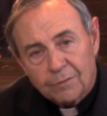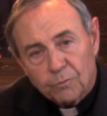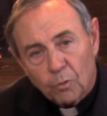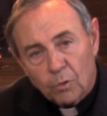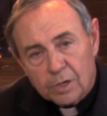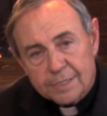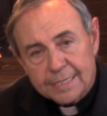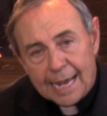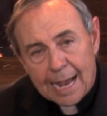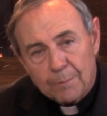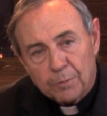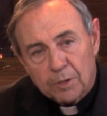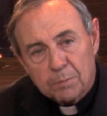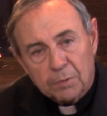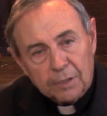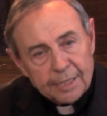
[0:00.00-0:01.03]
For
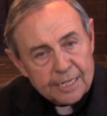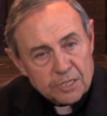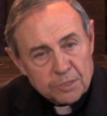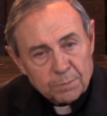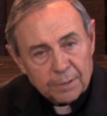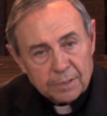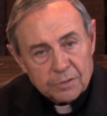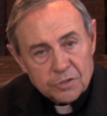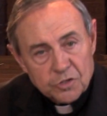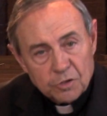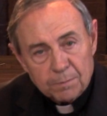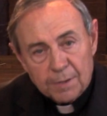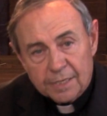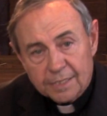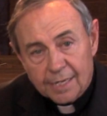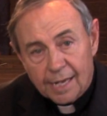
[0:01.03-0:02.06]
example, a policeman
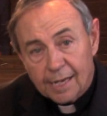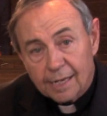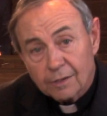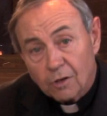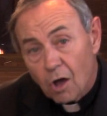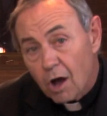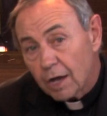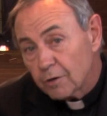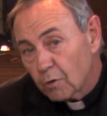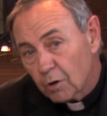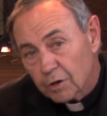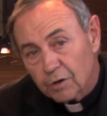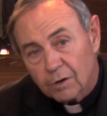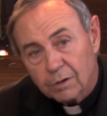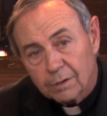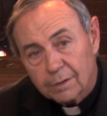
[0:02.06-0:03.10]
should maintain law and
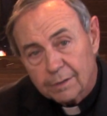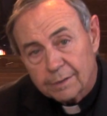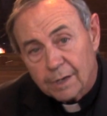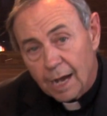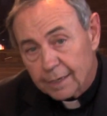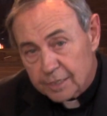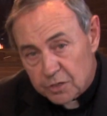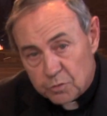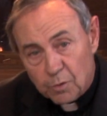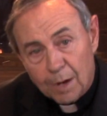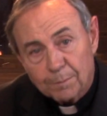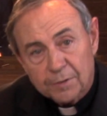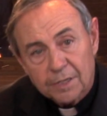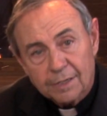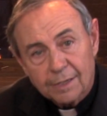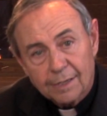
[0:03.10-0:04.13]
order, not
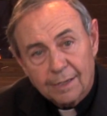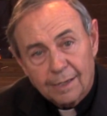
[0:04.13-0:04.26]
disrupt it.